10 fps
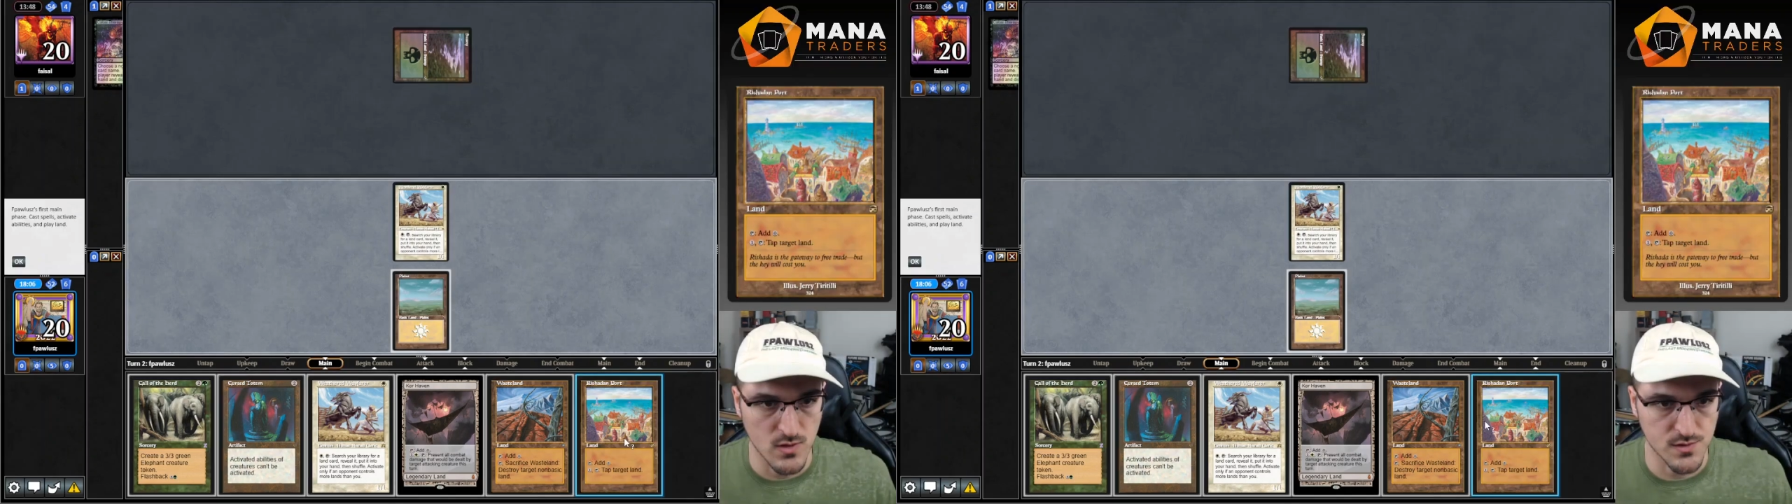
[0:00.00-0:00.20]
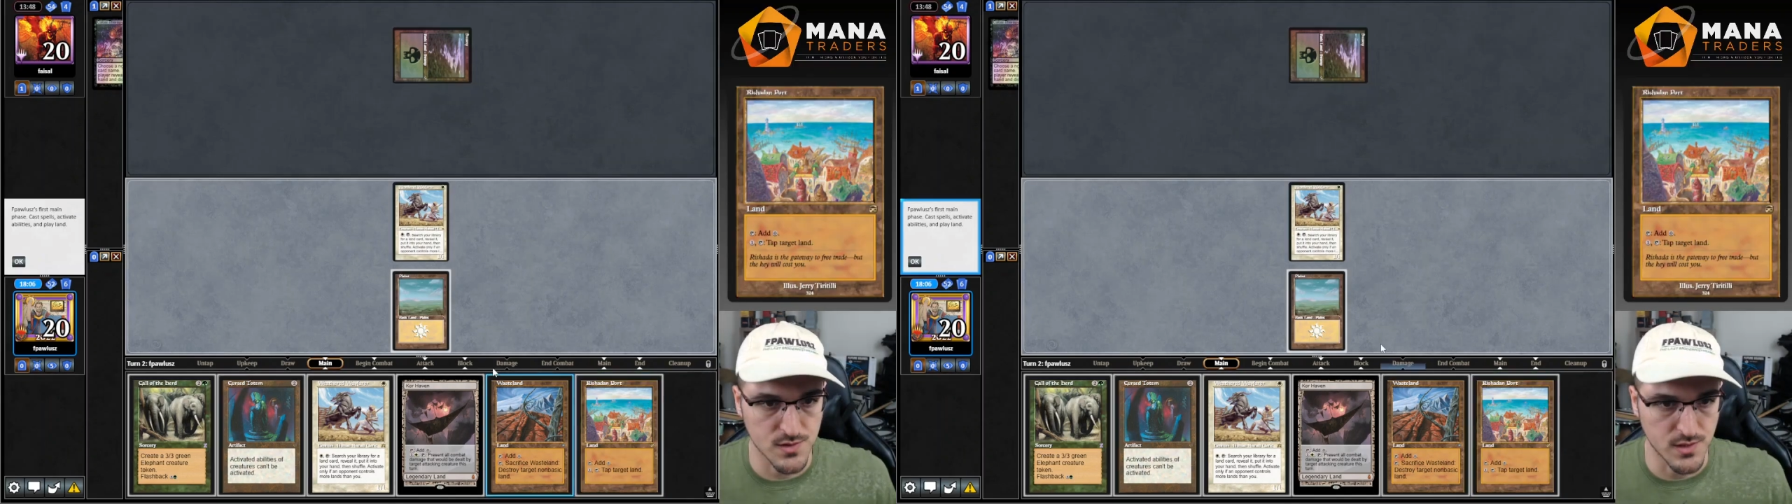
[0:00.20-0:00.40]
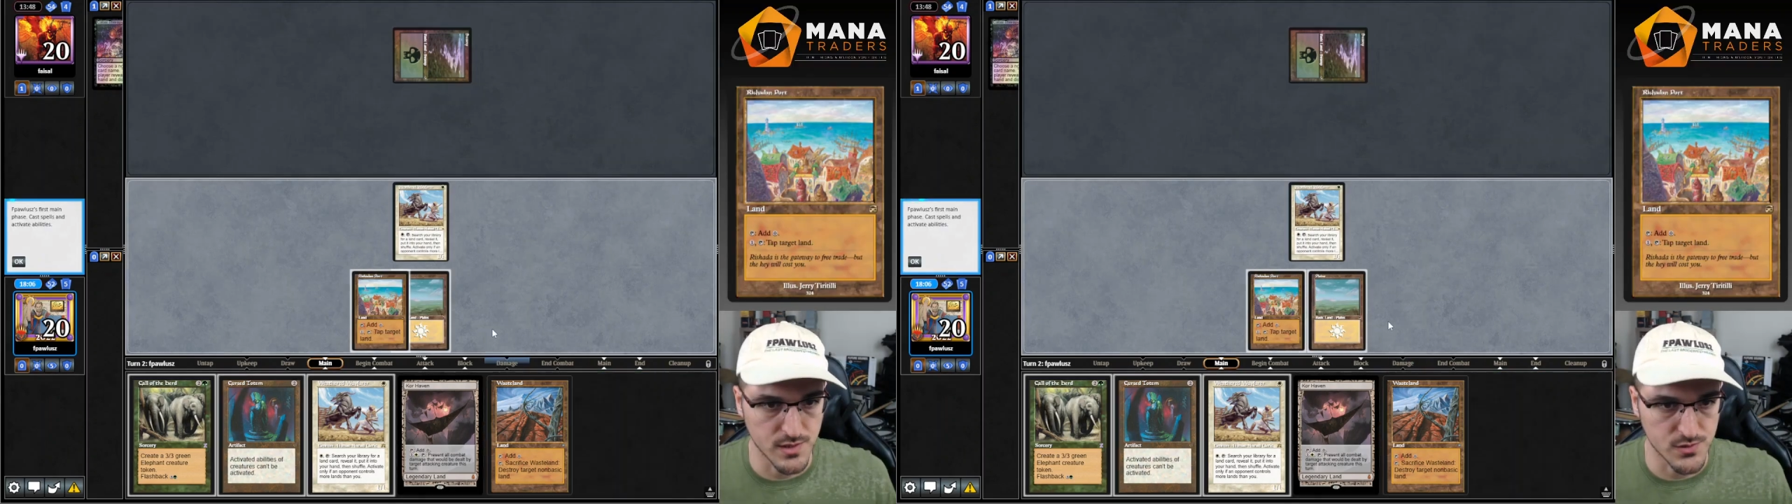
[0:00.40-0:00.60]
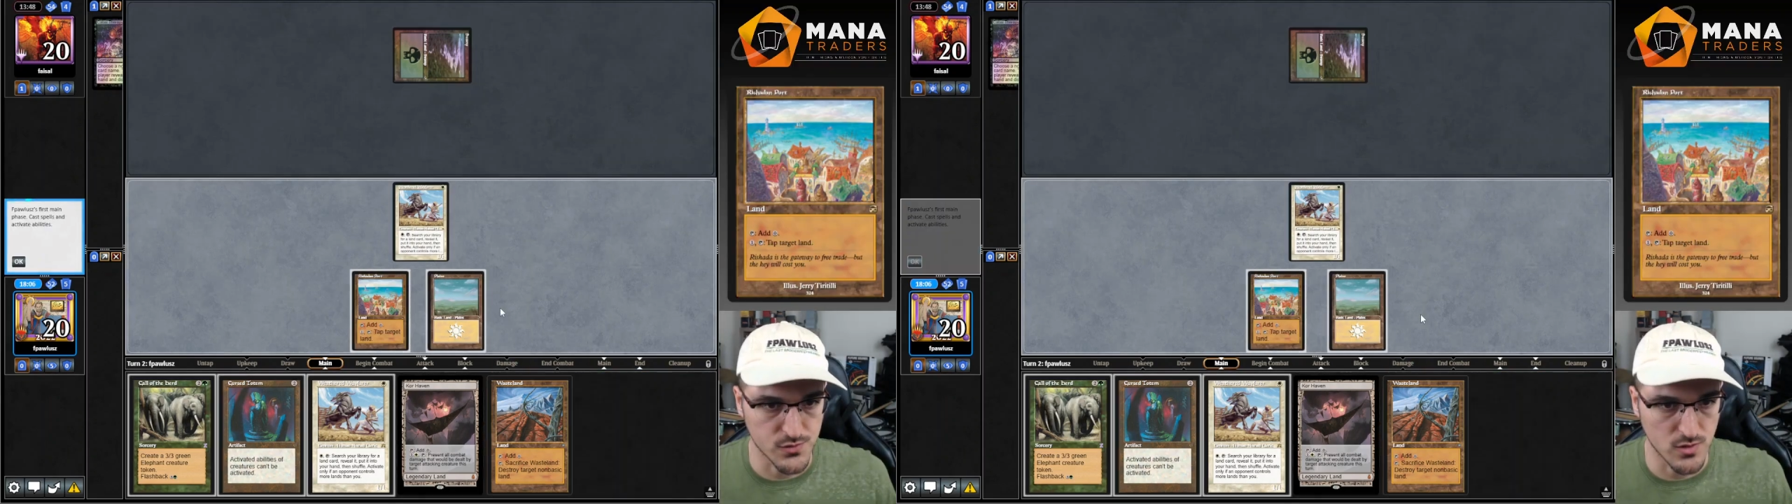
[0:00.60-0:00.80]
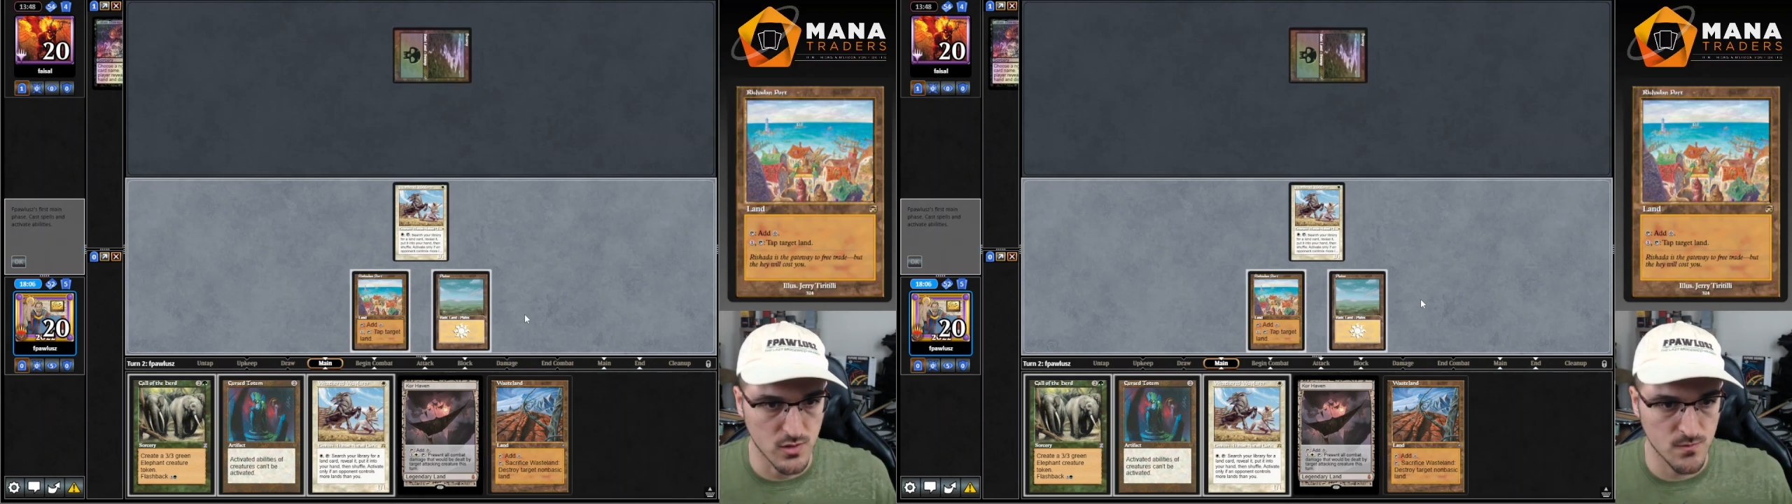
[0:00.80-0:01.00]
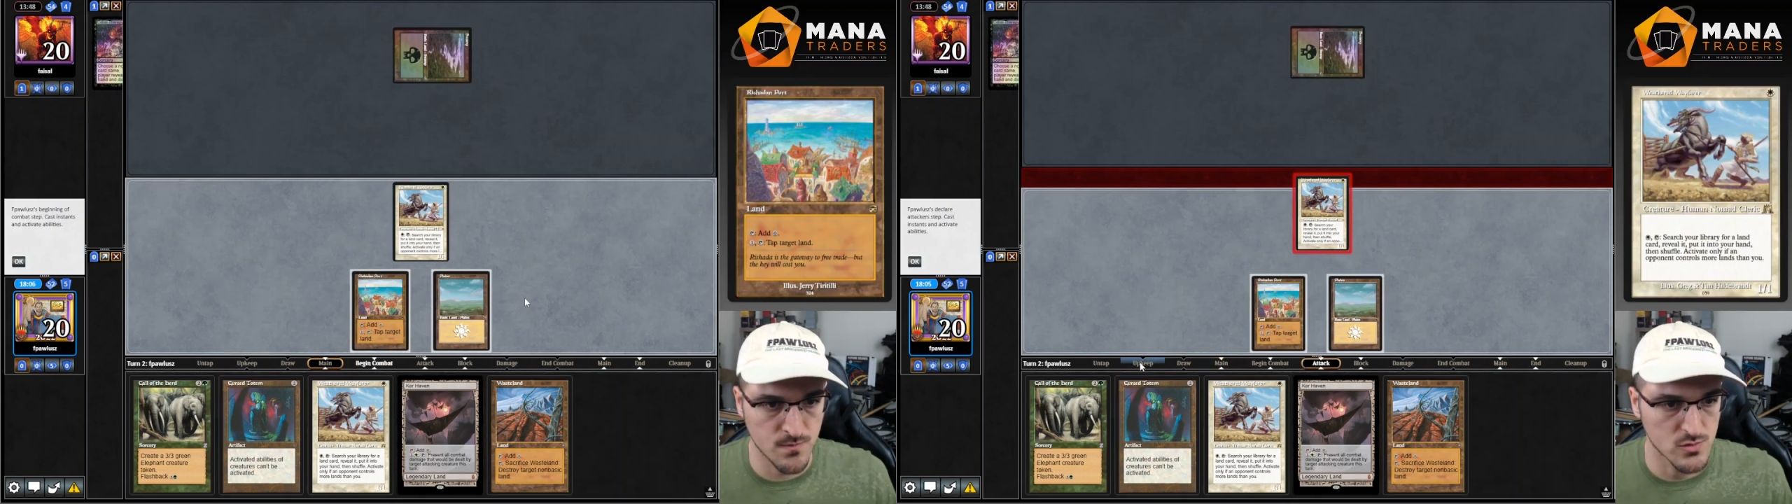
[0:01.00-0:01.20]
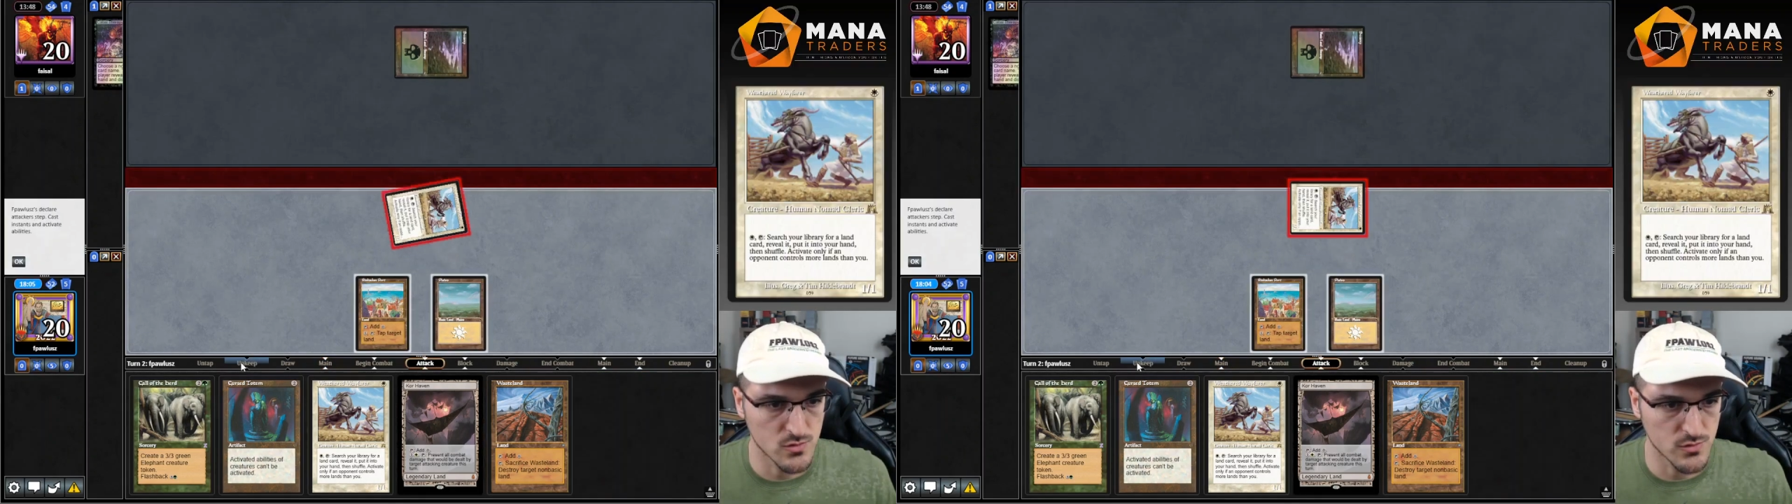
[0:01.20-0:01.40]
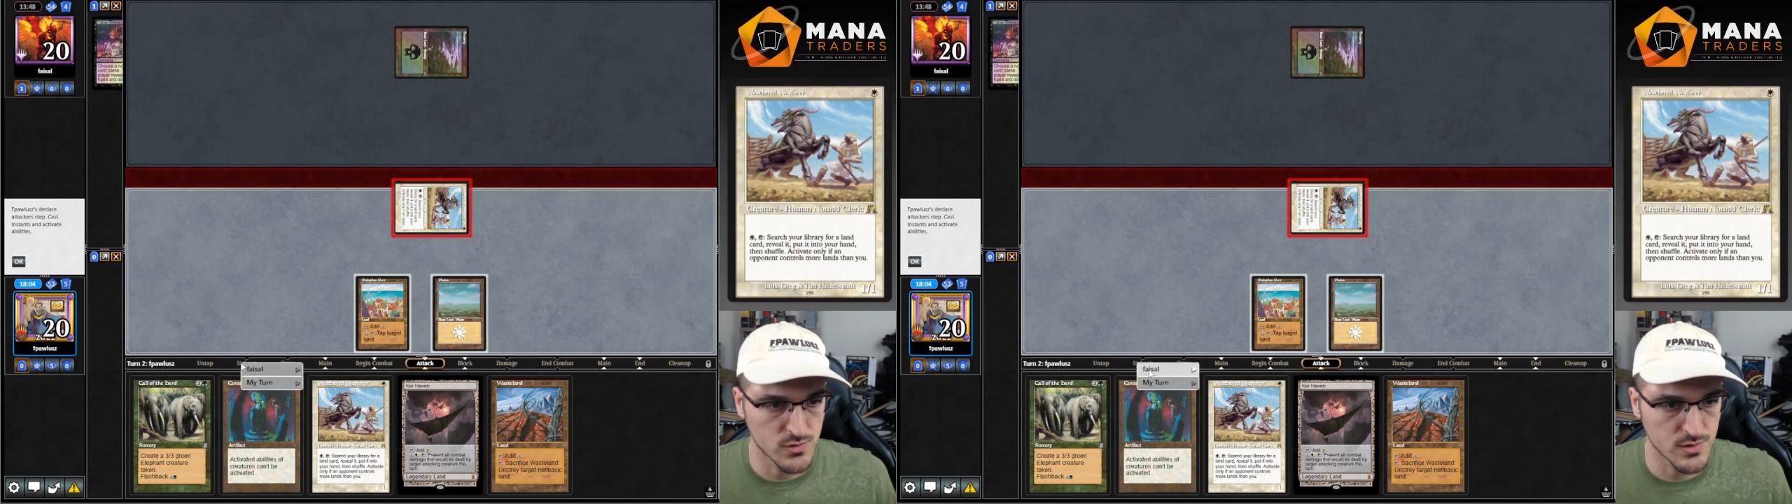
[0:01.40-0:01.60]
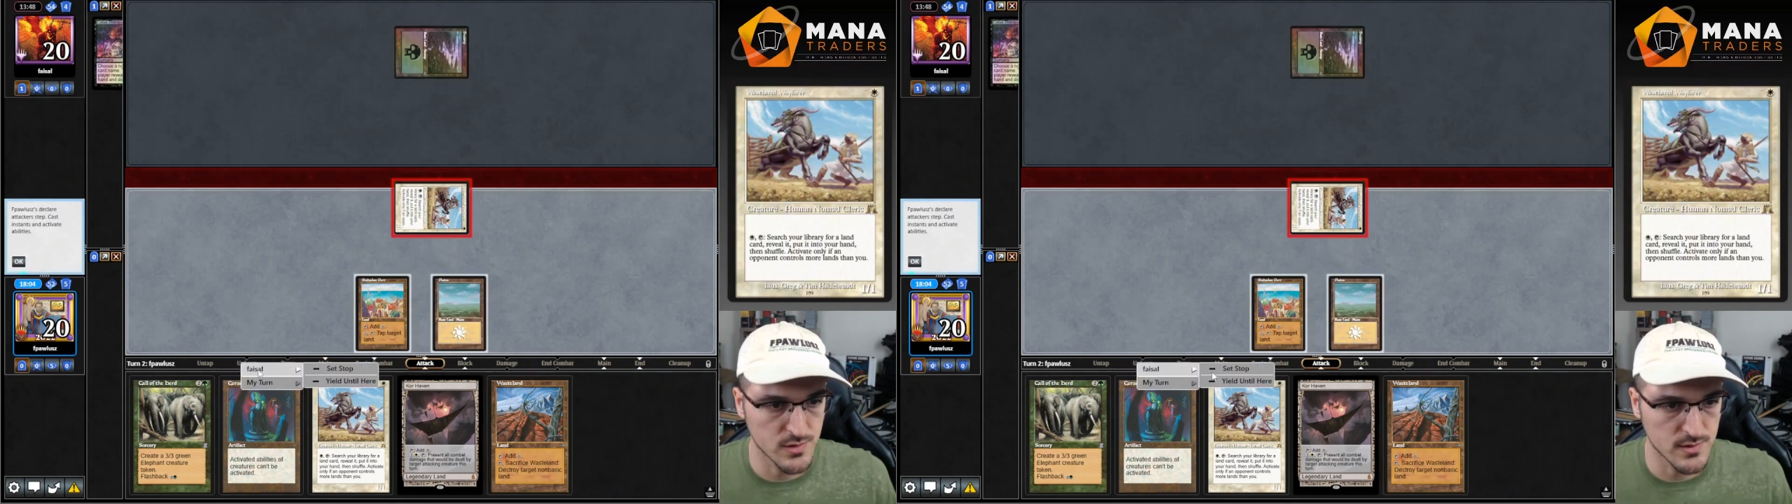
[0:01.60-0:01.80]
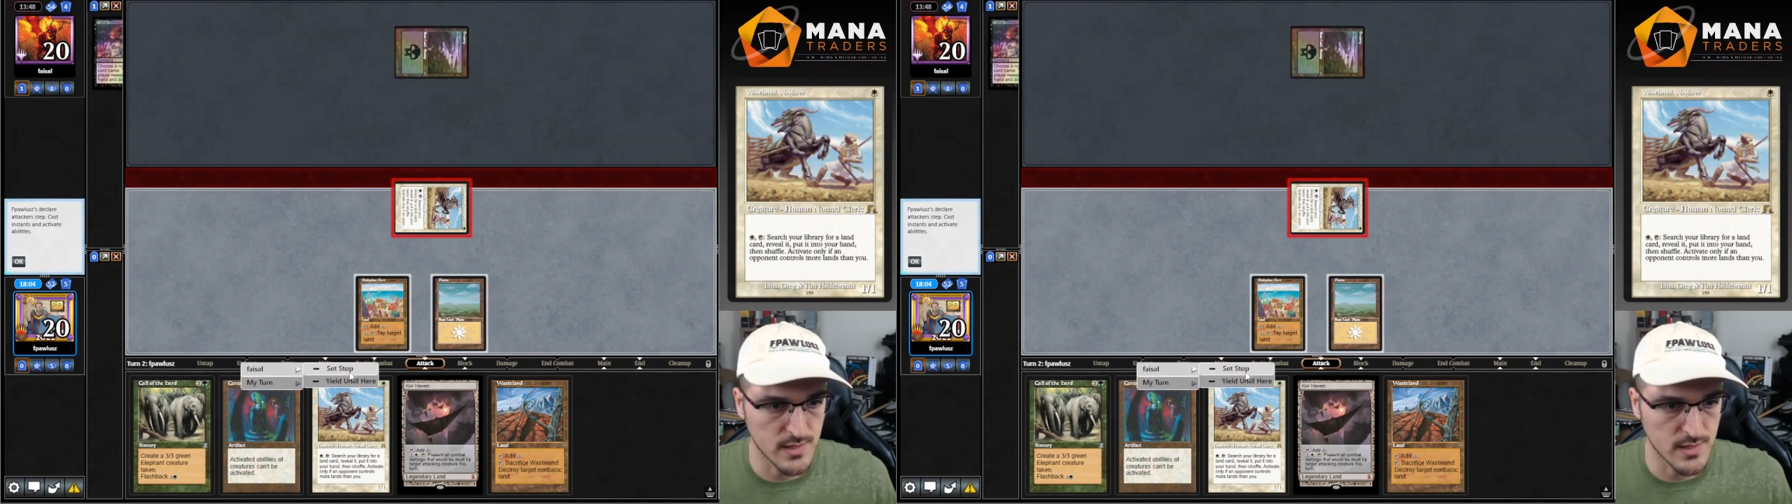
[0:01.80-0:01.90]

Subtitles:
That's a nice draw. So there's an